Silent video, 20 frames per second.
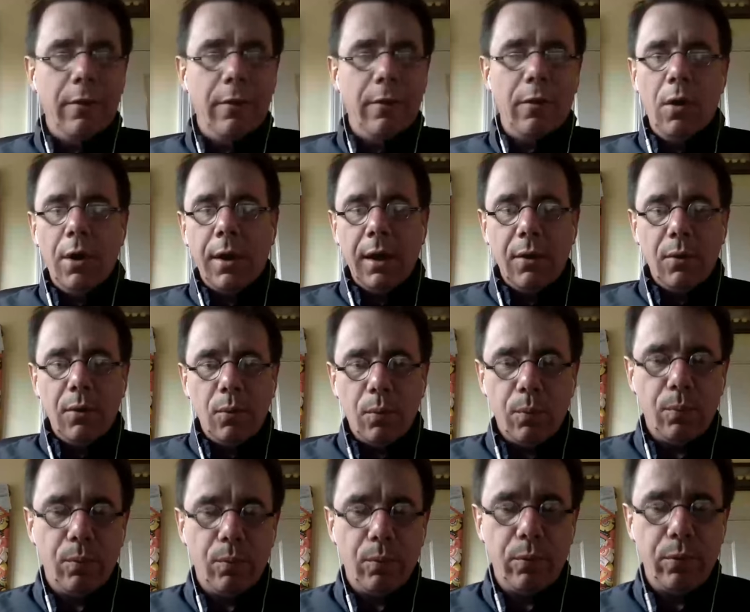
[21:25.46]
look at
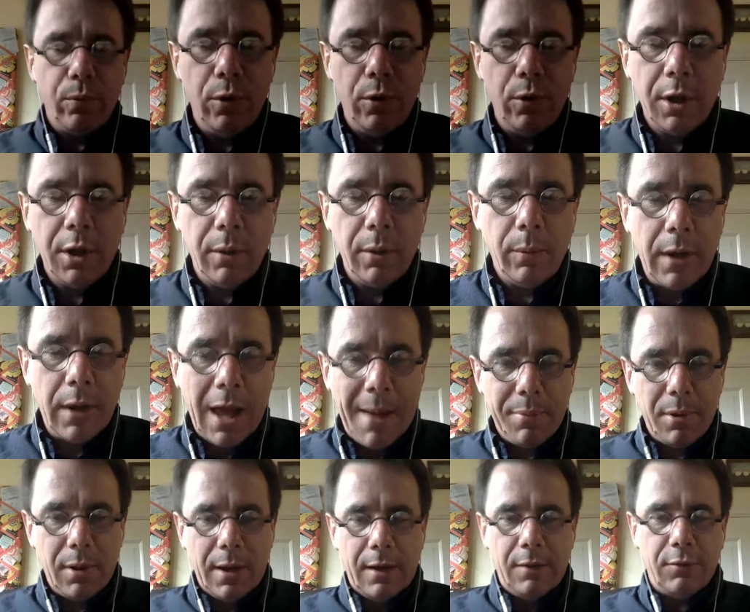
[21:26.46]
what
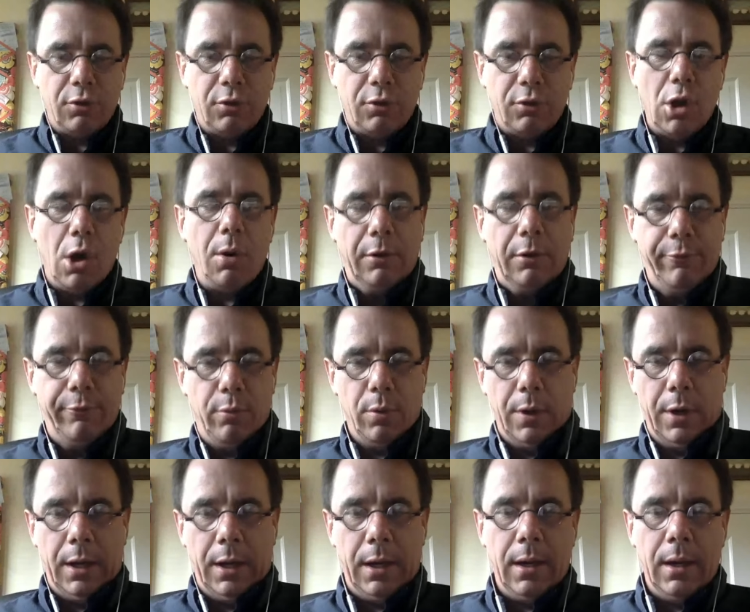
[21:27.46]
Apple has going
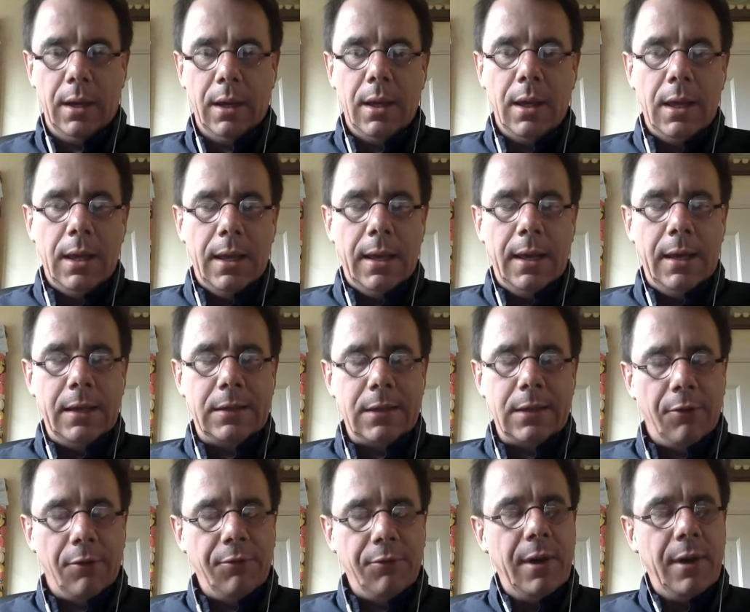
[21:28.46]
for it. It
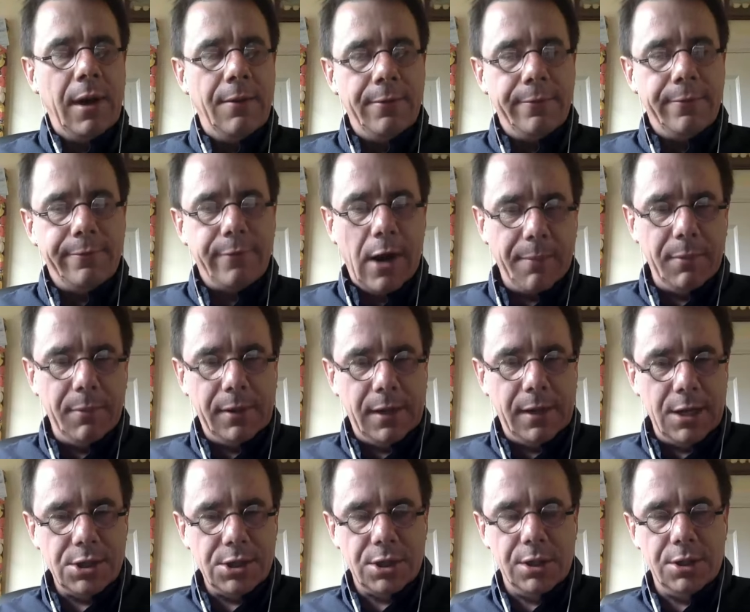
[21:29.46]
doesn't have the
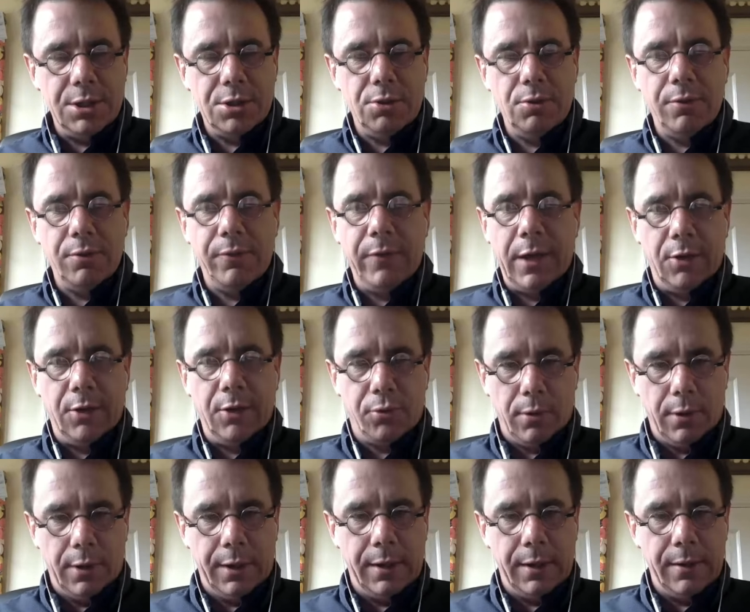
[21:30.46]
fragmentation issues of
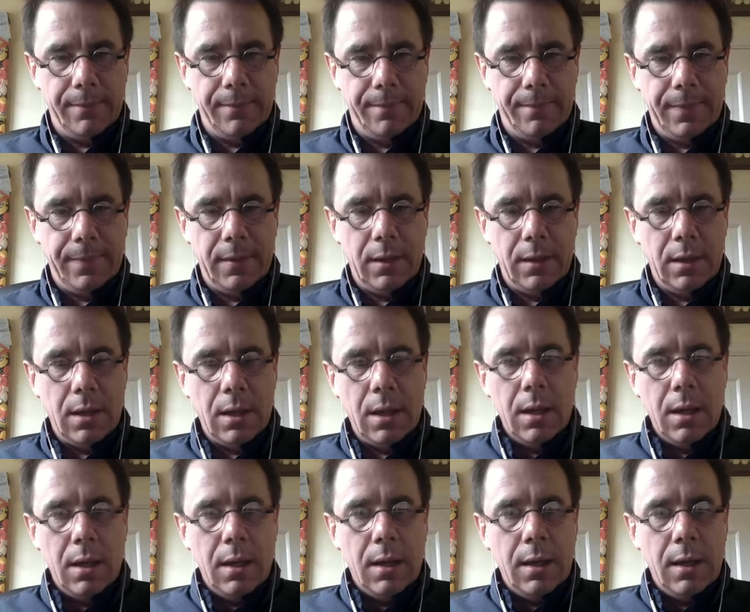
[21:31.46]
Android.
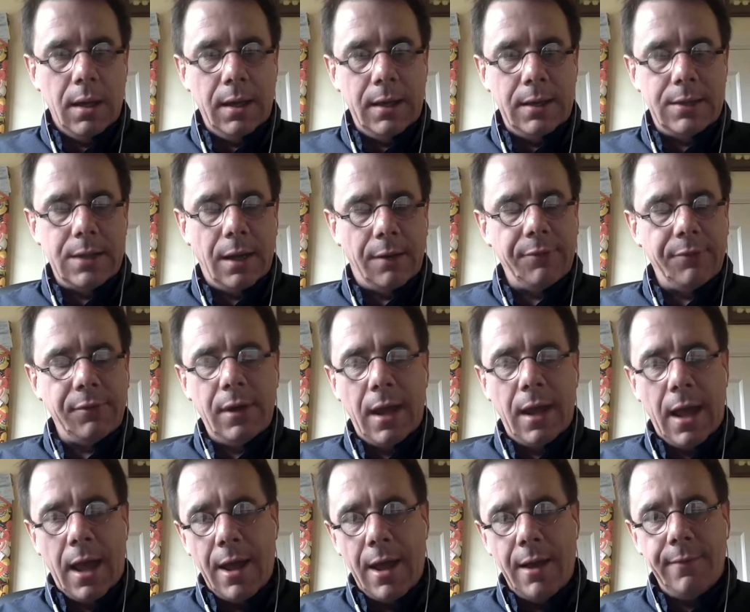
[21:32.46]
It doesn't
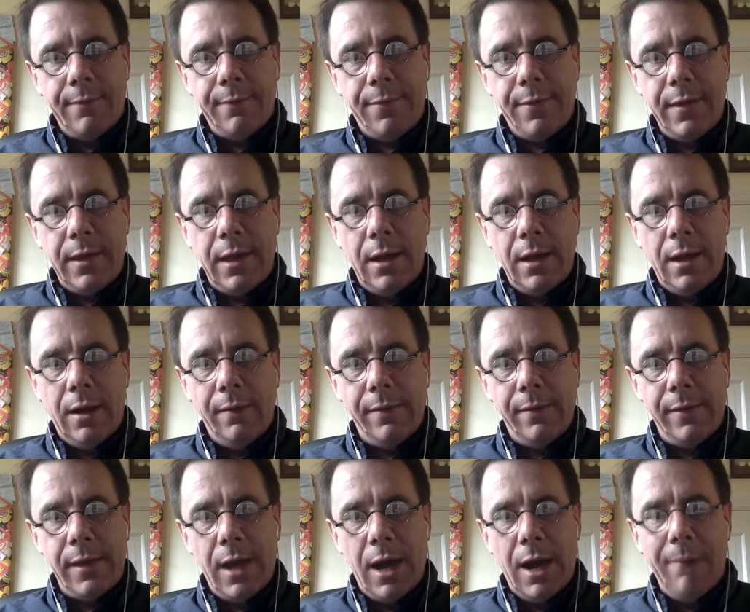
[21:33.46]
have the
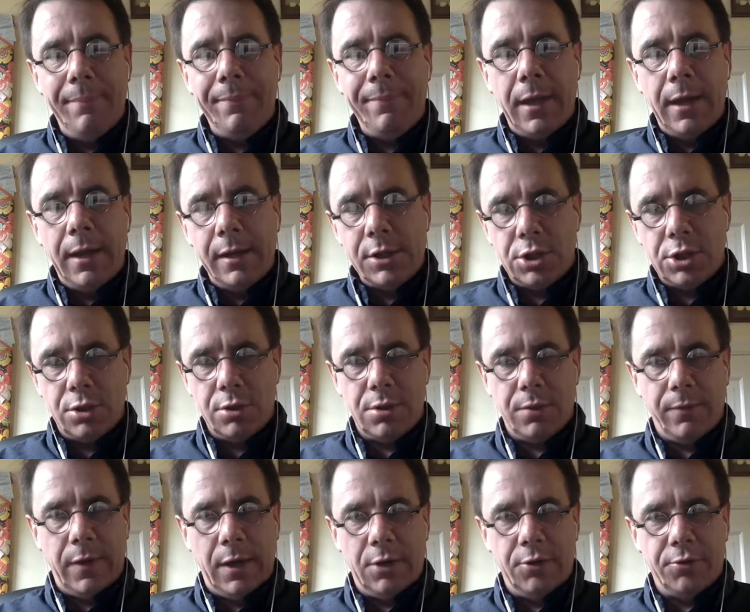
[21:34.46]
update issues
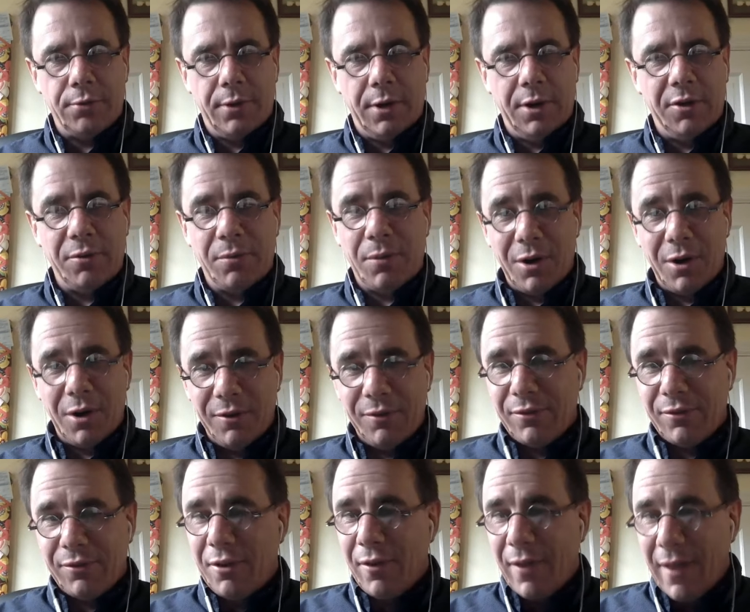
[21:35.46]
of Android, to where you
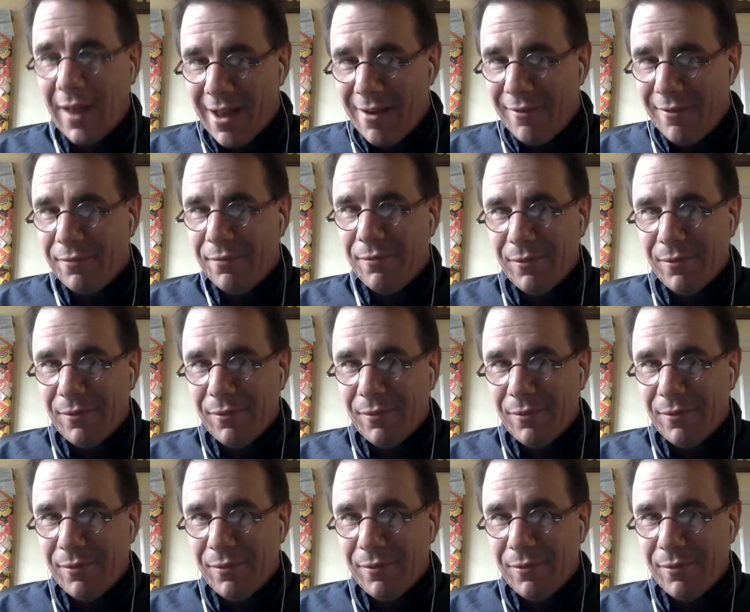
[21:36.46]
still have